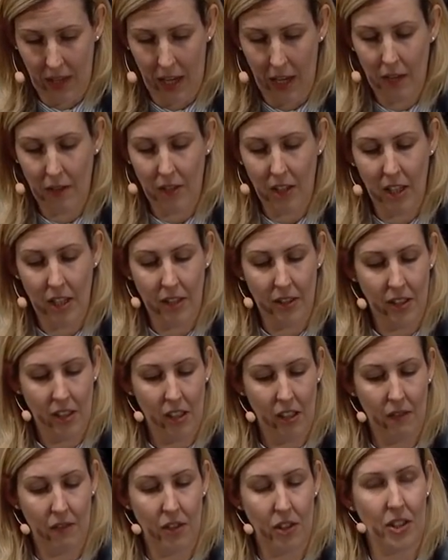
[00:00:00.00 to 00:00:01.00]
I overheard
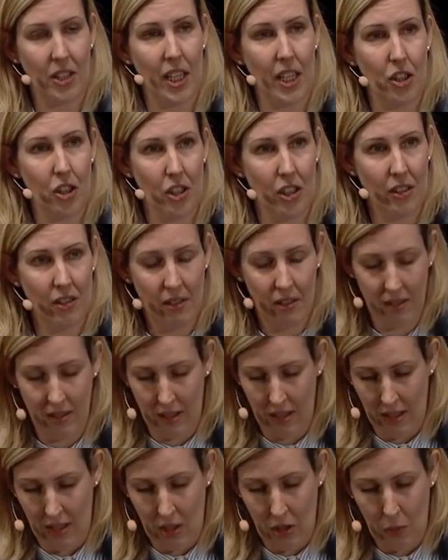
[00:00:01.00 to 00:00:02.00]
the conversation,
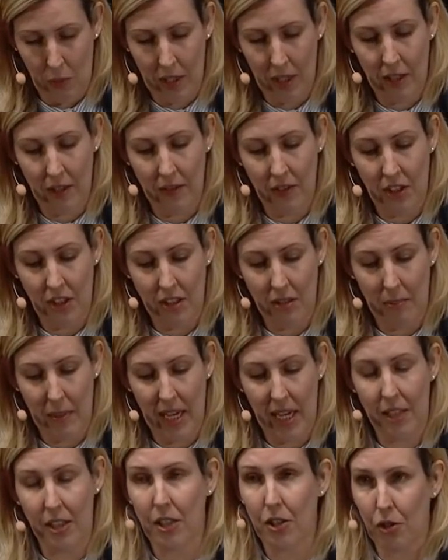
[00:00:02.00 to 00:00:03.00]
went over to the
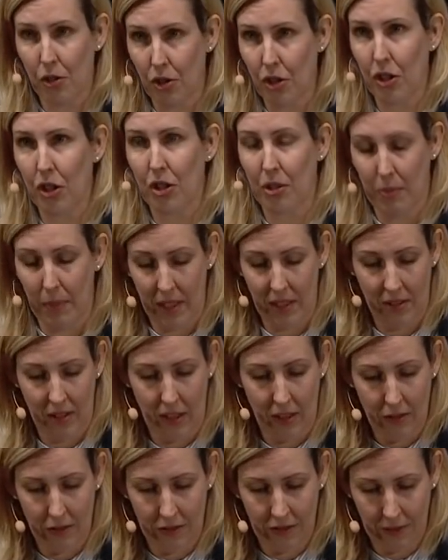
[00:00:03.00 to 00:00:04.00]
man, introduced
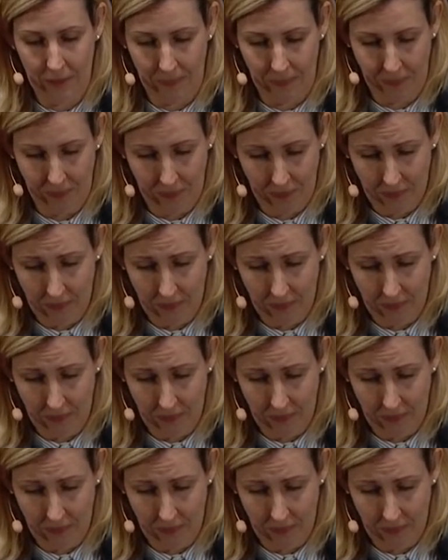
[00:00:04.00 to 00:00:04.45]
myself.